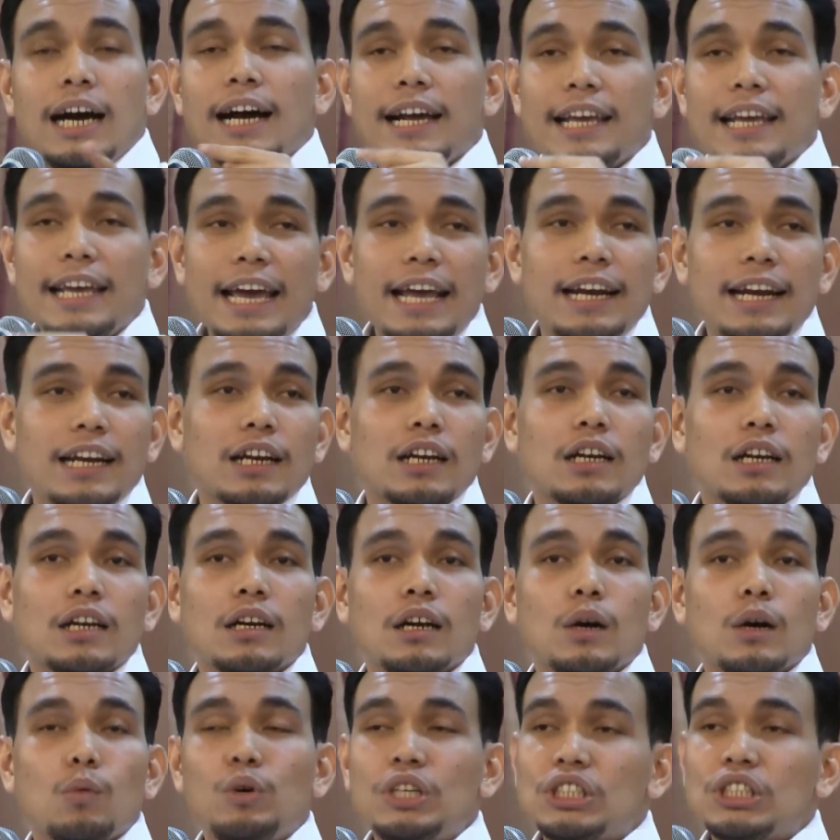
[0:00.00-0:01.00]
Again,
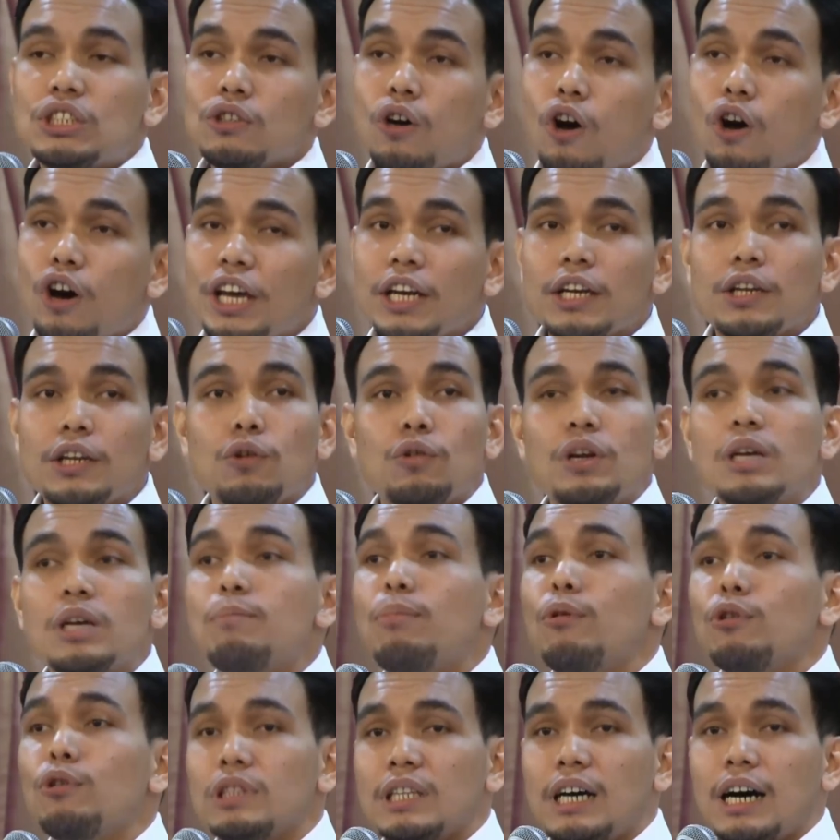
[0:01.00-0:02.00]
we saw it
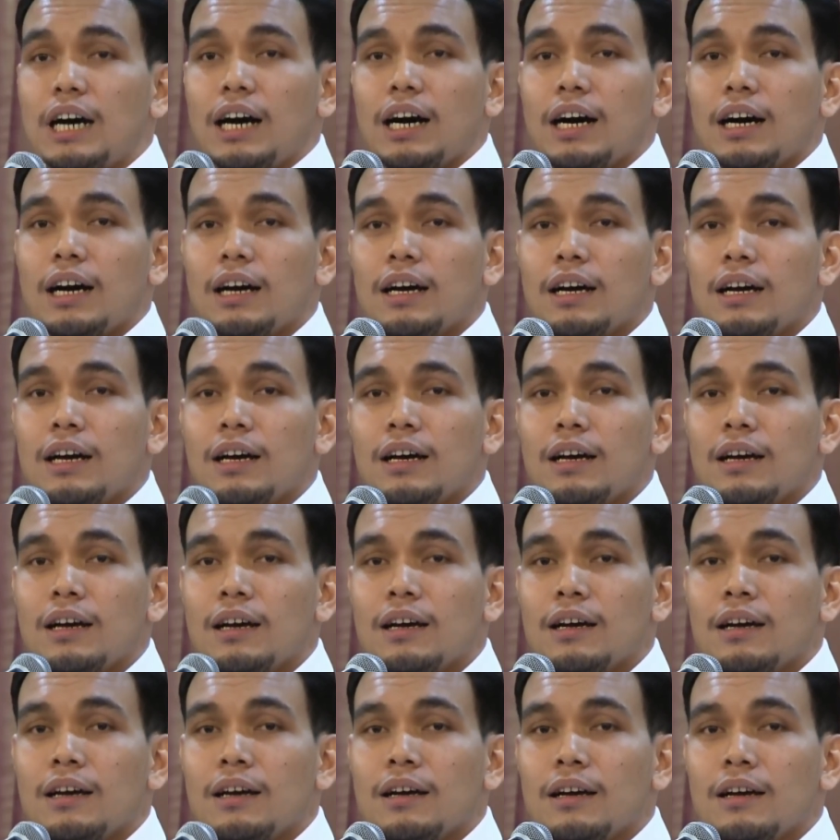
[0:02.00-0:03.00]
during Pota.
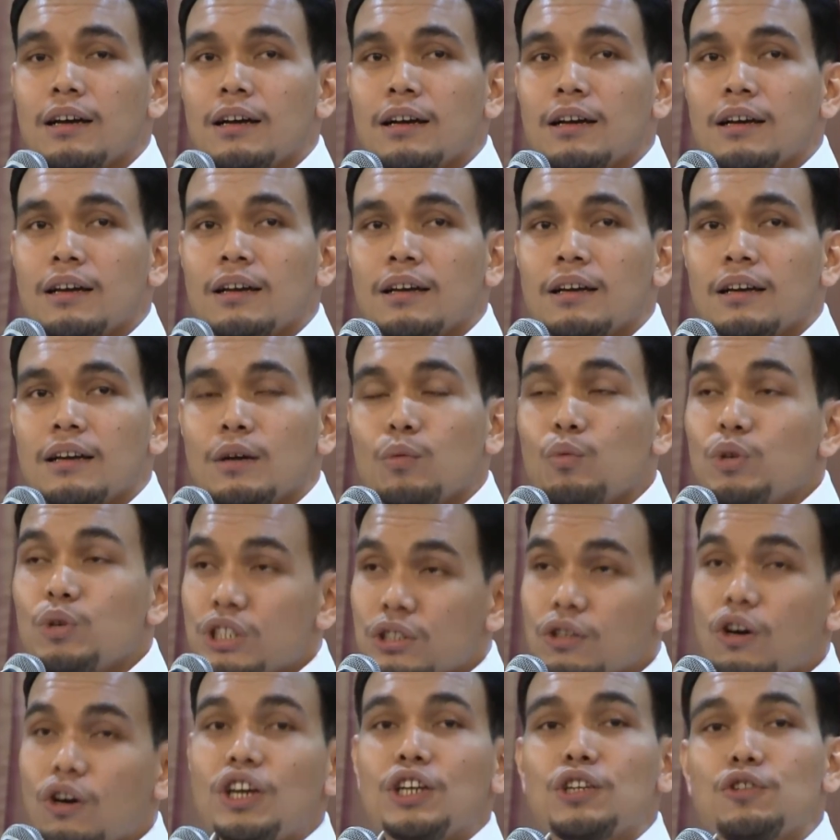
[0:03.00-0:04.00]
We
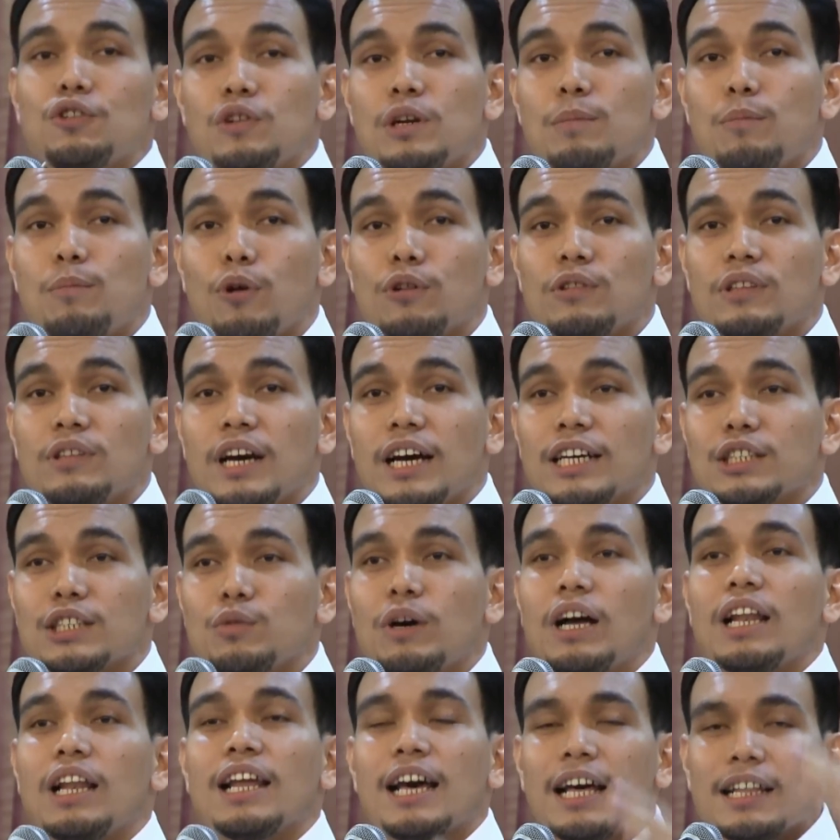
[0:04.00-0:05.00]
saw it during Pota
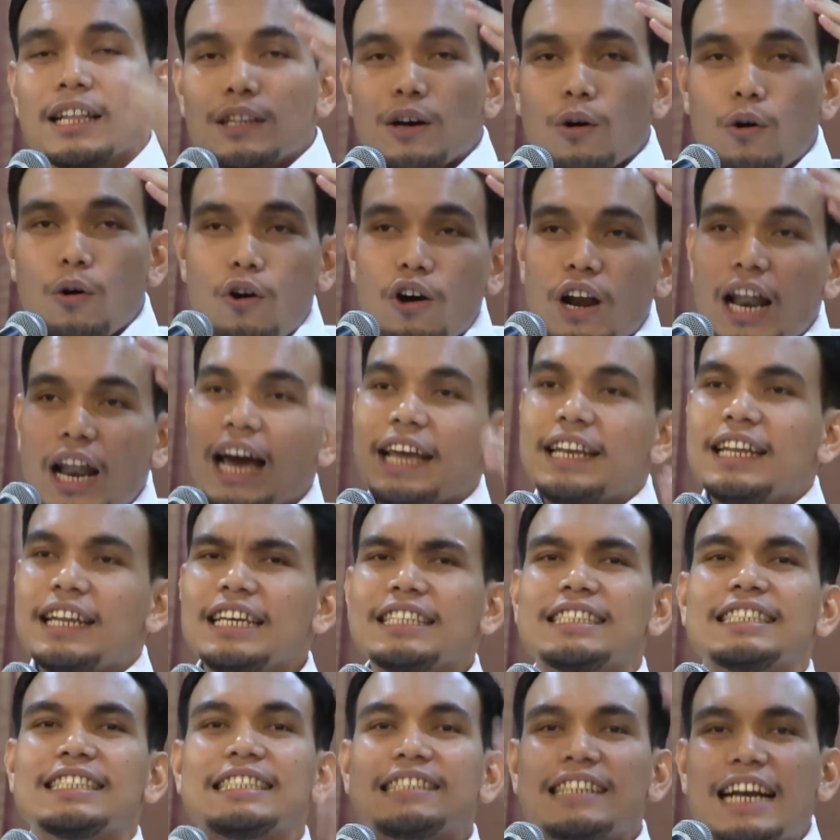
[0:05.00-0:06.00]
as well. The whole
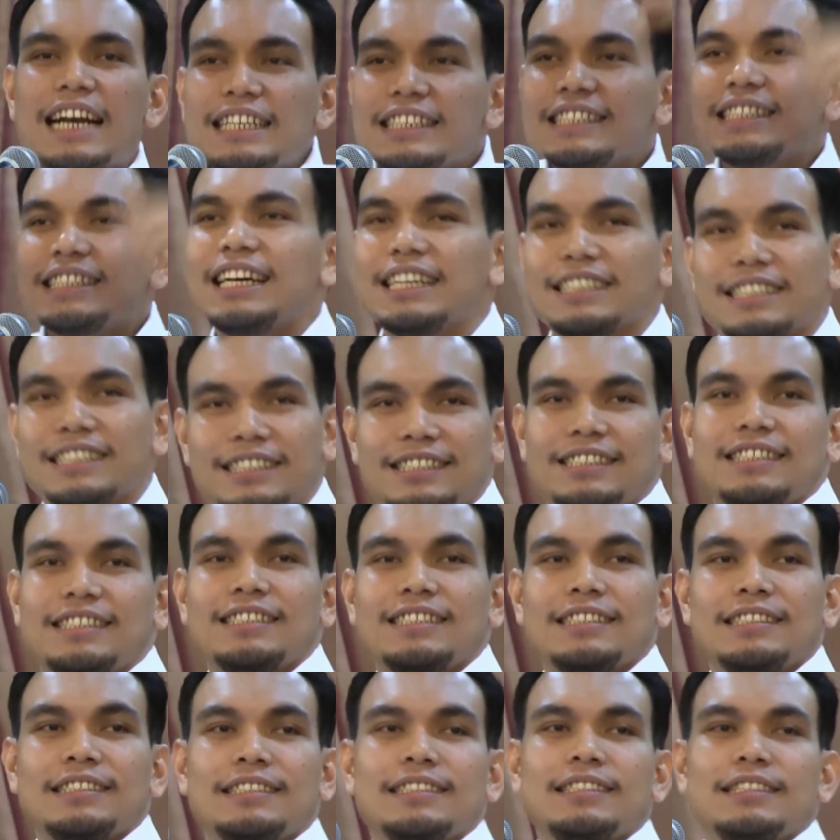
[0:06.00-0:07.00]
idea is trust
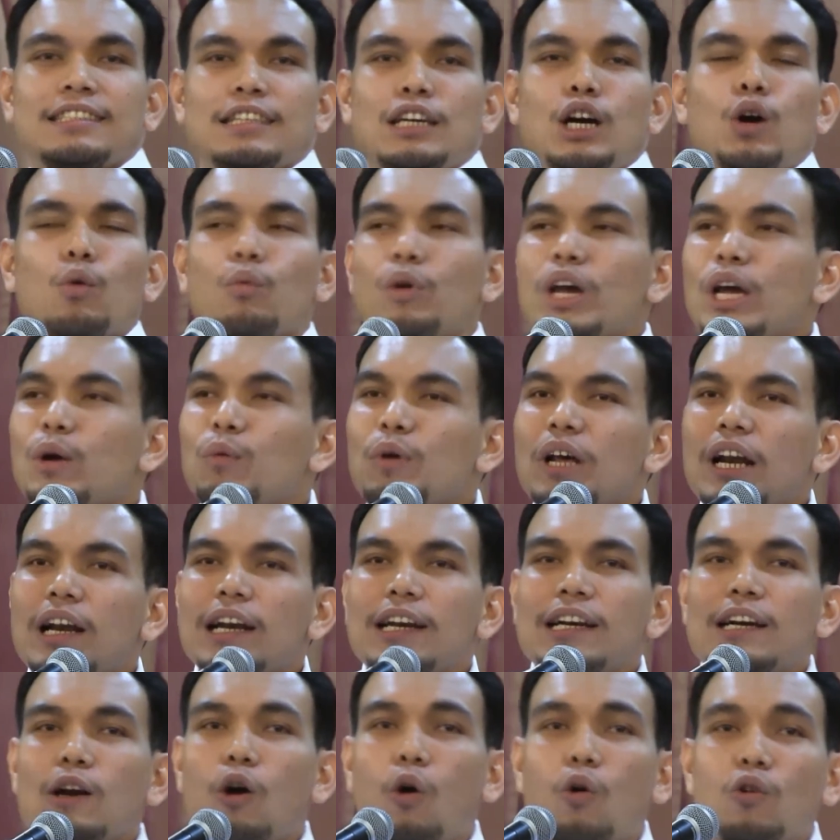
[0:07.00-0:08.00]
us. We
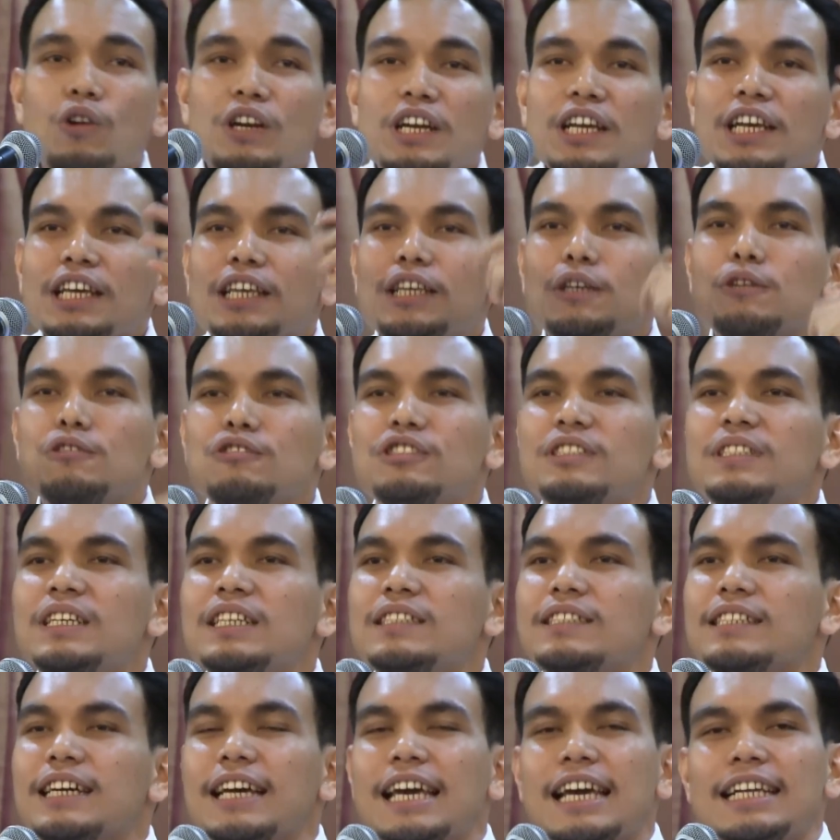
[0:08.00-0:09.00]
will only use
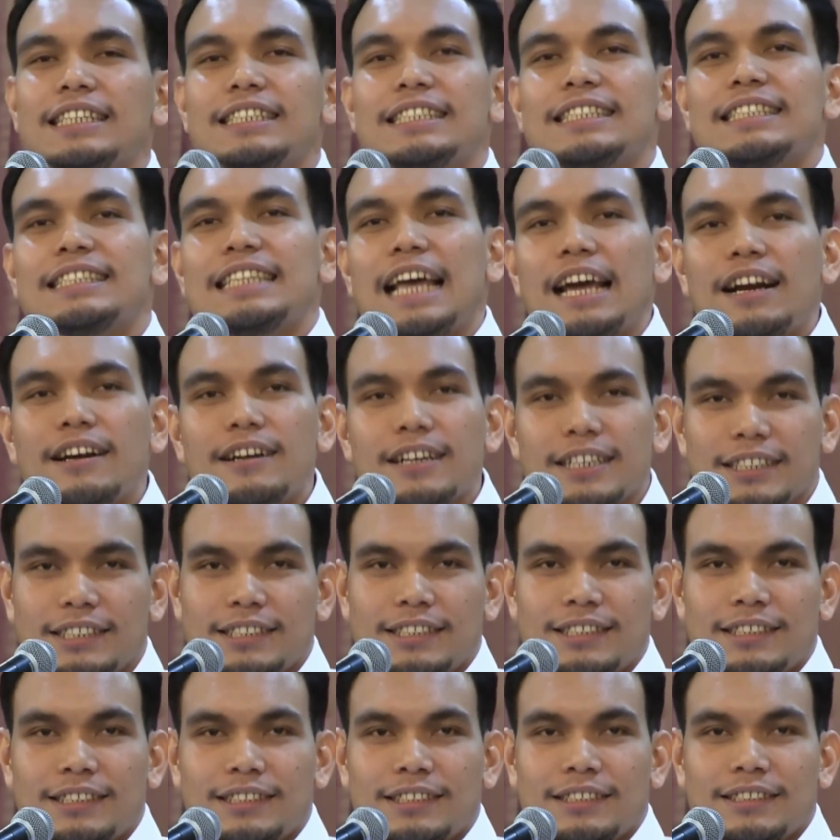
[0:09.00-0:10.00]
this against
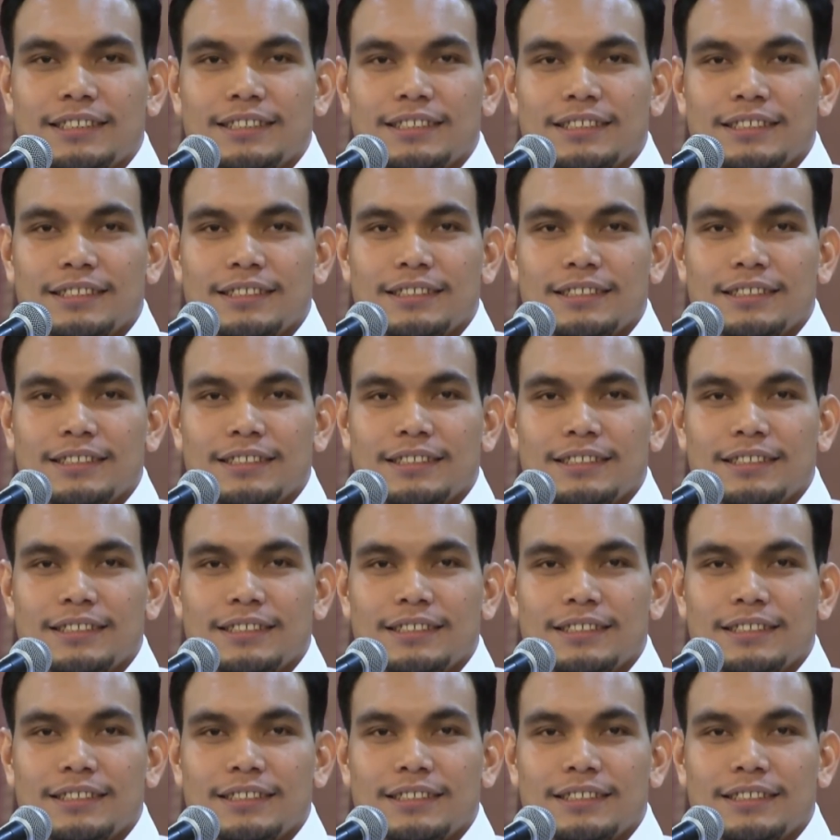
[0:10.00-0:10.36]
terrorists.